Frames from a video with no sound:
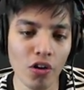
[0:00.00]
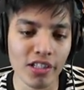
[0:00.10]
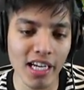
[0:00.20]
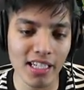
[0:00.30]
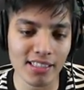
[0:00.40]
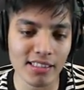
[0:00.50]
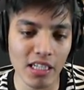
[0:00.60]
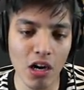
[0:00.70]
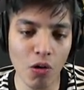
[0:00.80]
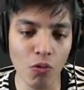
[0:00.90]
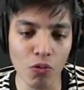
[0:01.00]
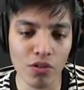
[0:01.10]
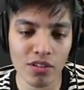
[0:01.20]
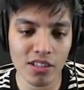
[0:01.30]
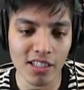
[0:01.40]
Okay, let's see. Oh,
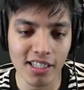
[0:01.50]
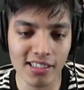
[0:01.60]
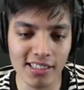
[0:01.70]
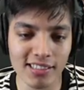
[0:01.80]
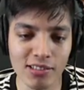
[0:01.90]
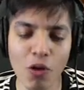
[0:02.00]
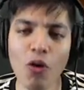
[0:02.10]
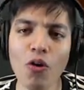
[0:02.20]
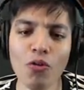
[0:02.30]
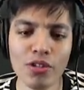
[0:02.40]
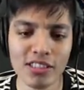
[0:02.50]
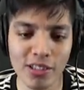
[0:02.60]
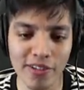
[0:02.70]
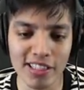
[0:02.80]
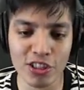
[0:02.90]
look at this dude. Oh, he's
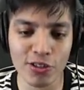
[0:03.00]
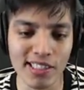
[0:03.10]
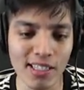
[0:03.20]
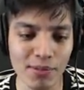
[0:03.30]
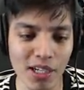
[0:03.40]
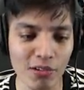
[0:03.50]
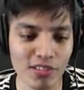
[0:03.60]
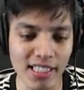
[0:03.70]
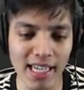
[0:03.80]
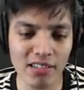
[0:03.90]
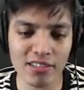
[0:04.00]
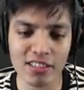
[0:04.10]
already shooting at the hotel.